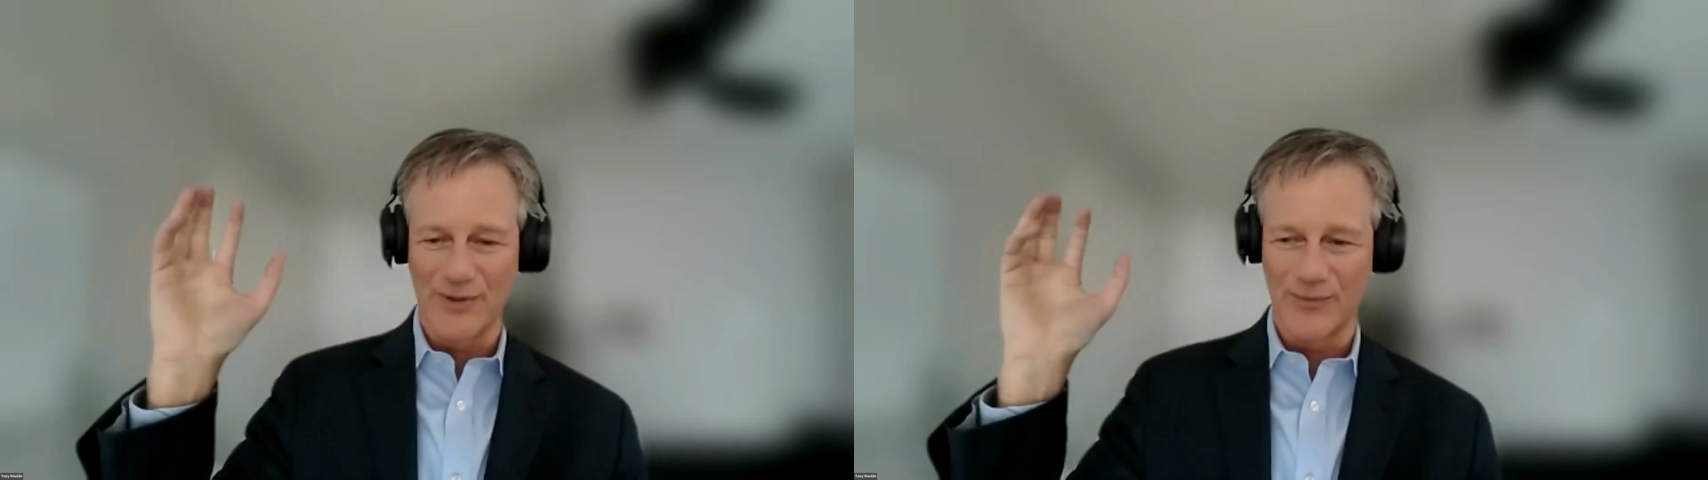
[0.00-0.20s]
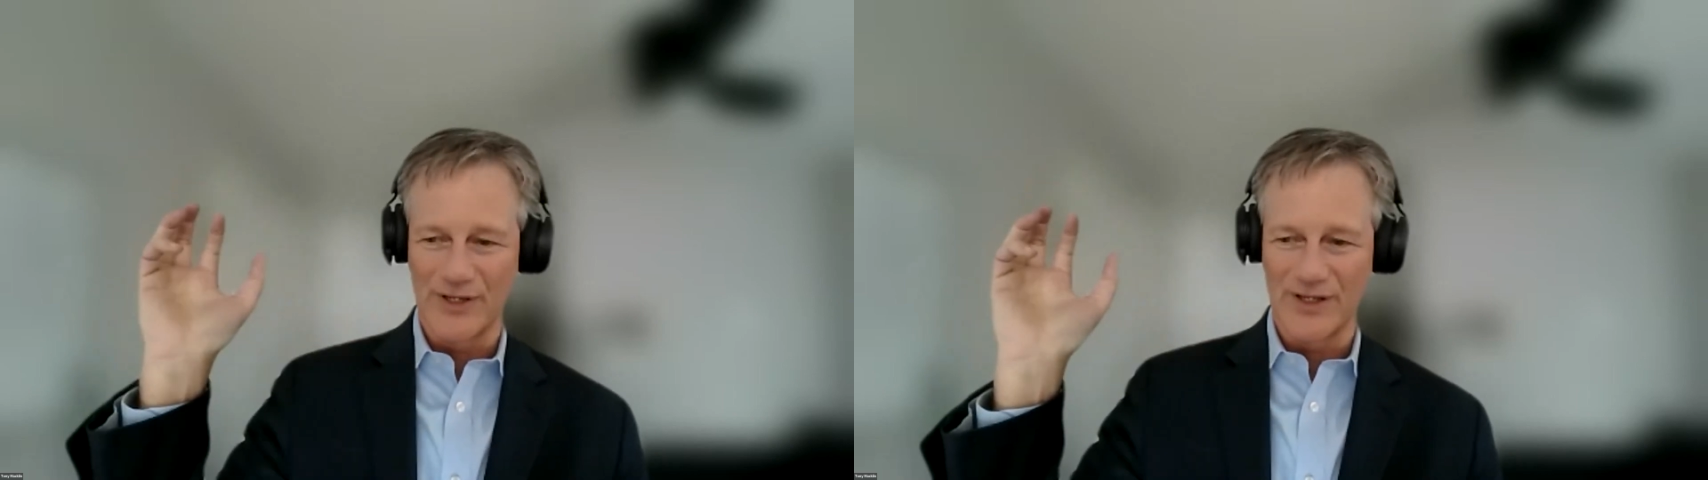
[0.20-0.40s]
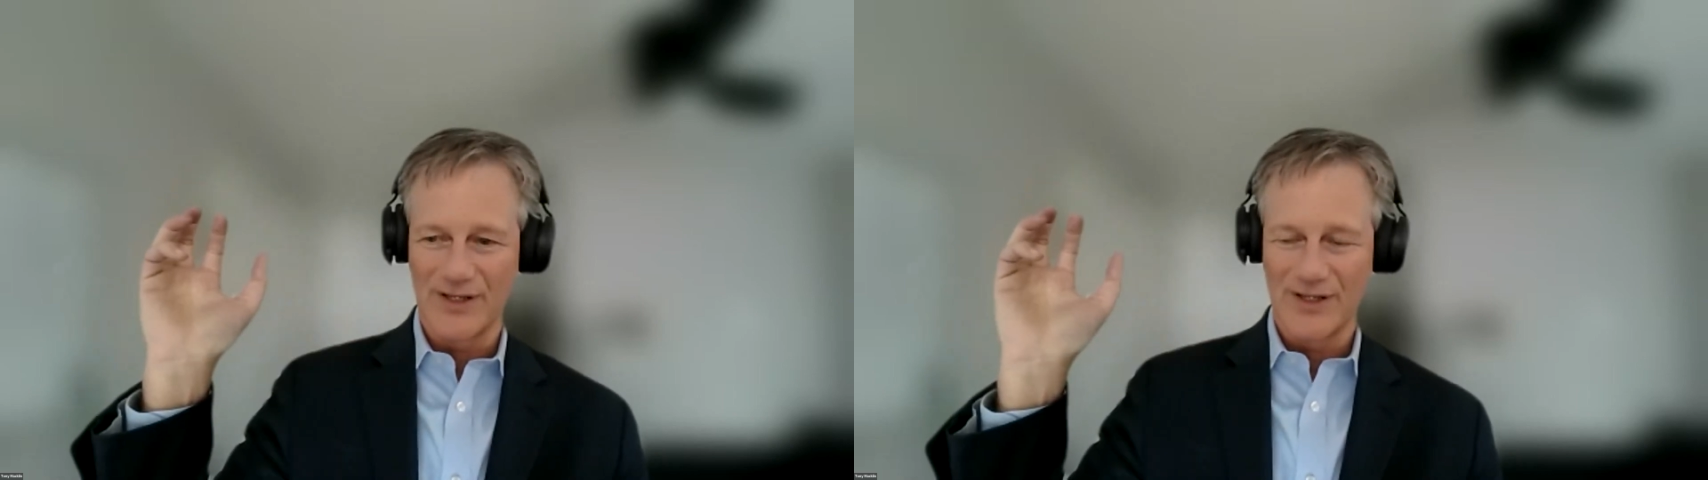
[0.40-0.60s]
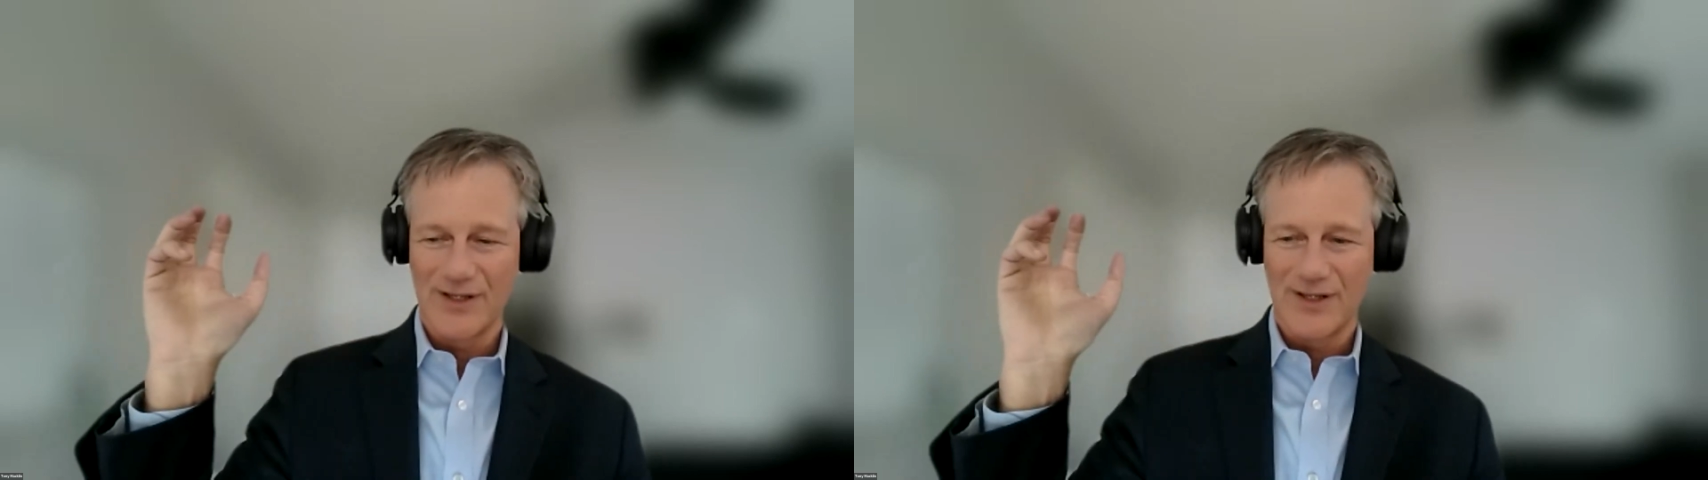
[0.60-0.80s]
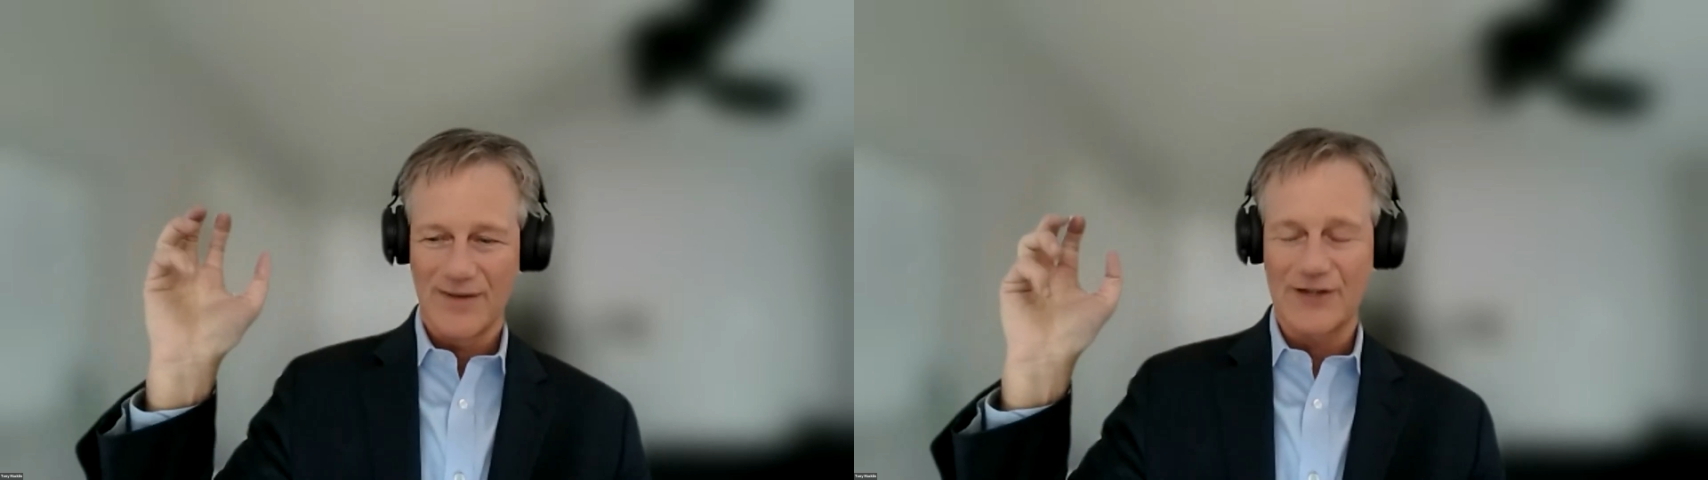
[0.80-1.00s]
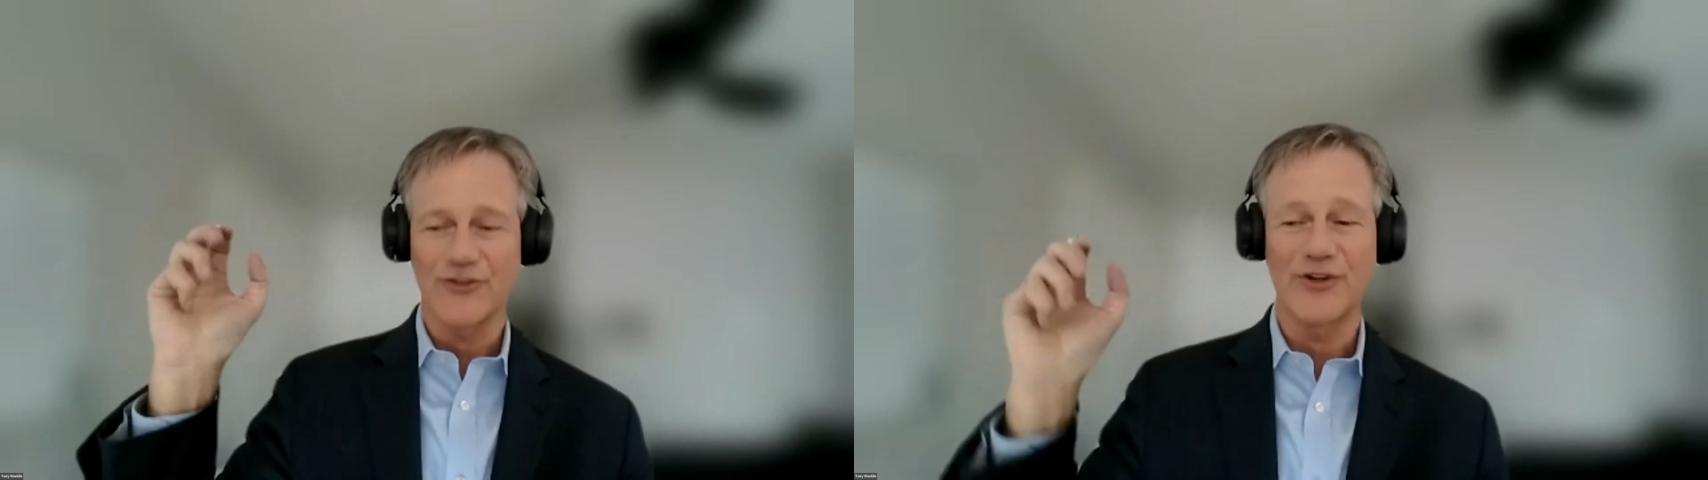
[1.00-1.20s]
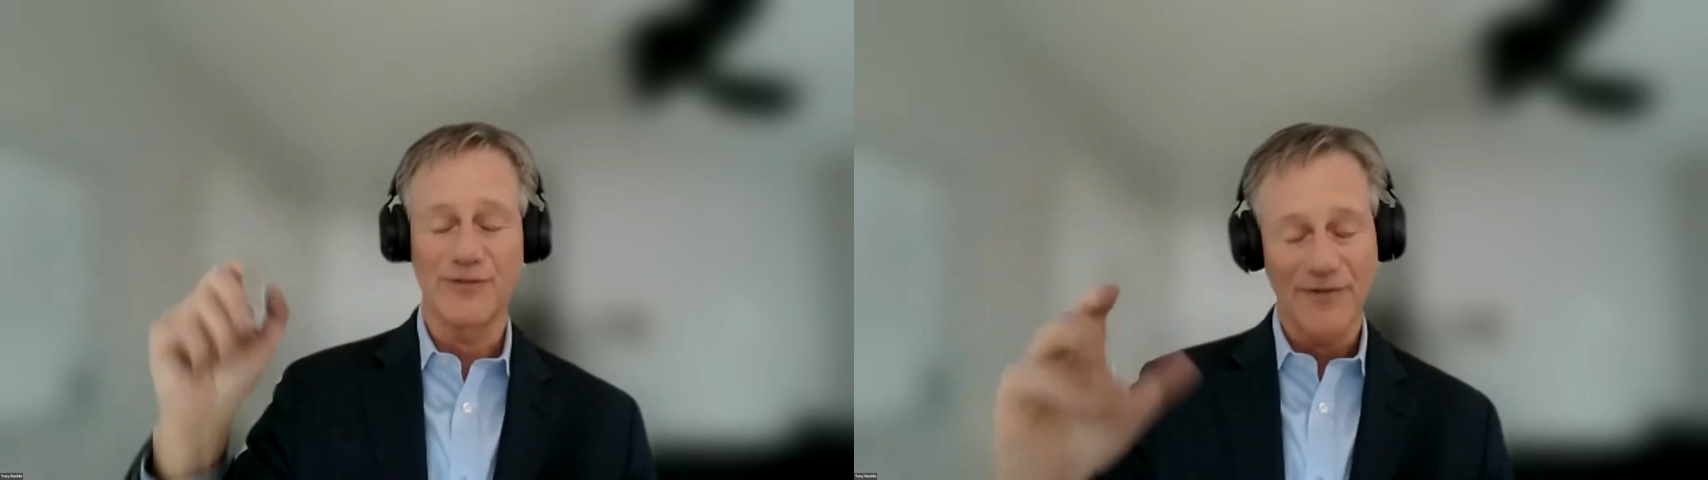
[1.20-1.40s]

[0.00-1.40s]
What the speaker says: When National Center